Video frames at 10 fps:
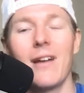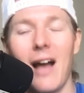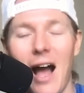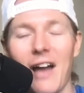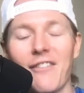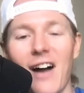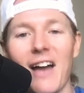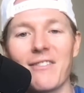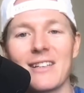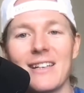high
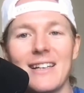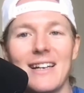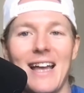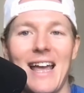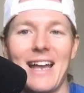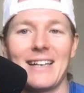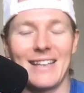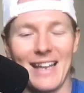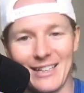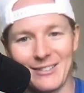fives. And
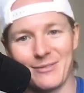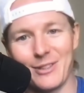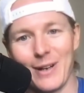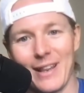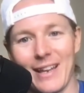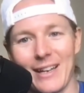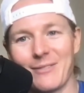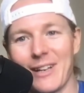they didn't do anything.